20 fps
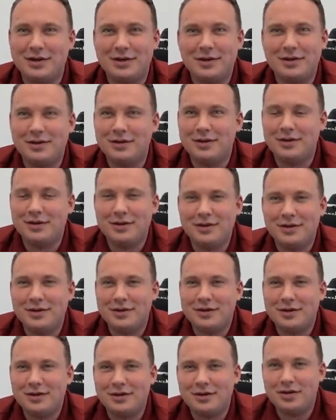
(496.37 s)
I think the
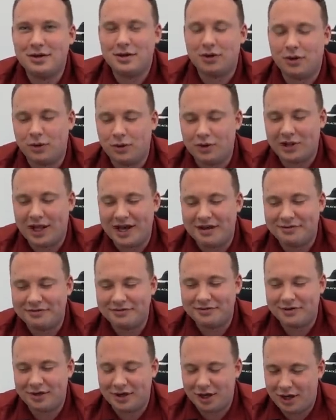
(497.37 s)
997's out. Your whole
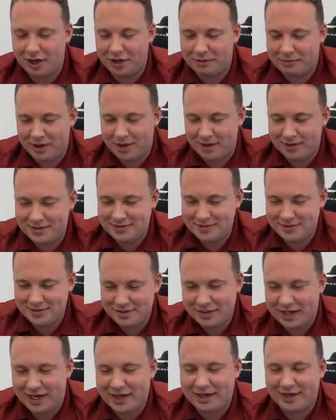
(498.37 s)
life on mods.
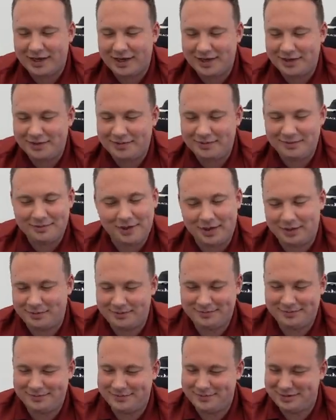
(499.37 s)
Taycan? No.
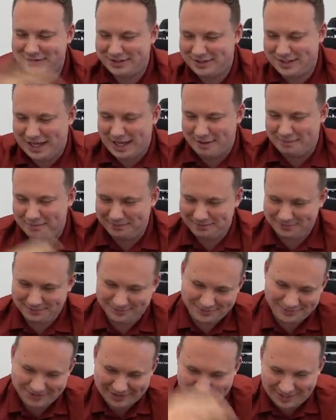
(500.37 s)
Taycan's Stop. out.
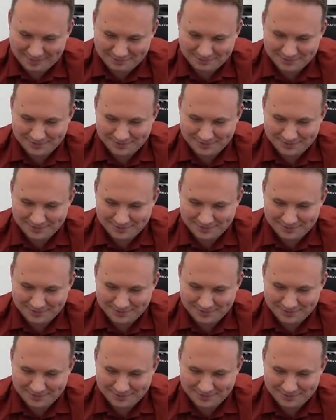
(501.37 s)
Yeah. Stop.